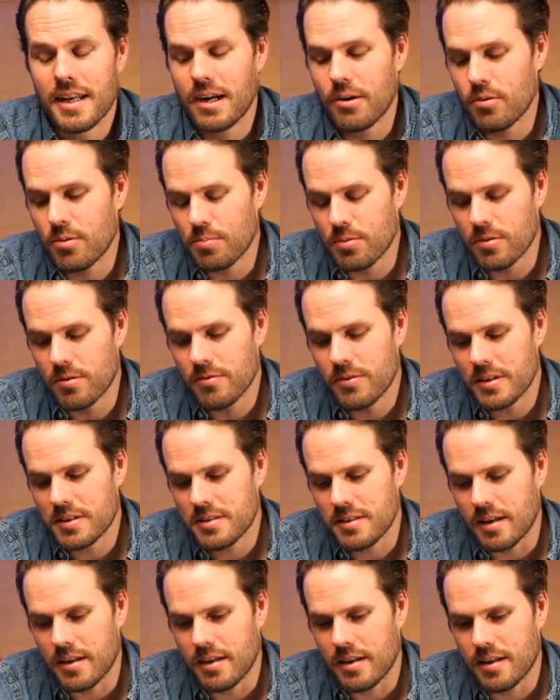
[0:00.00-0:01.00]
And I will prove
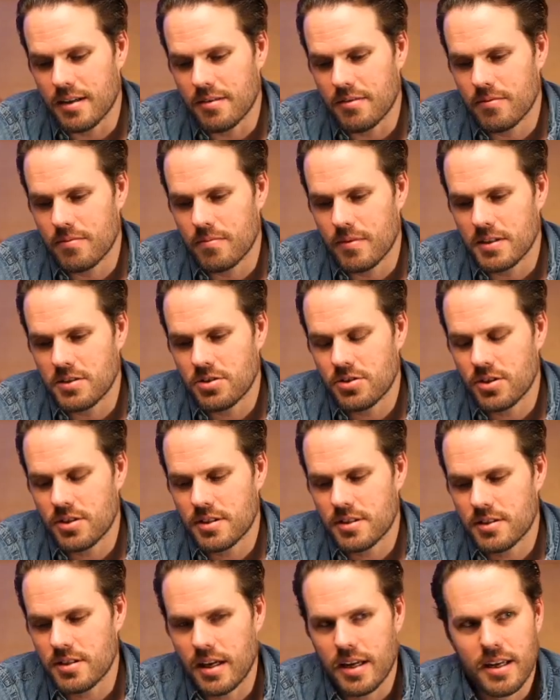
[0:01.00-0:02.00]
it. Let's
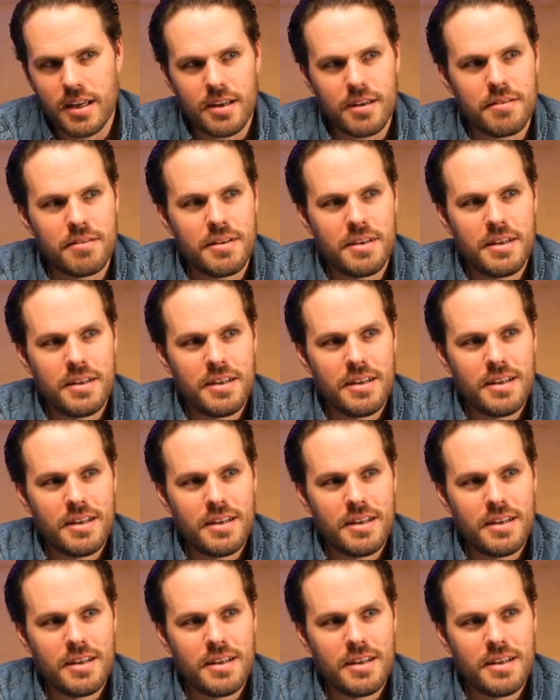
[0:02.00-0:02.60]
just say,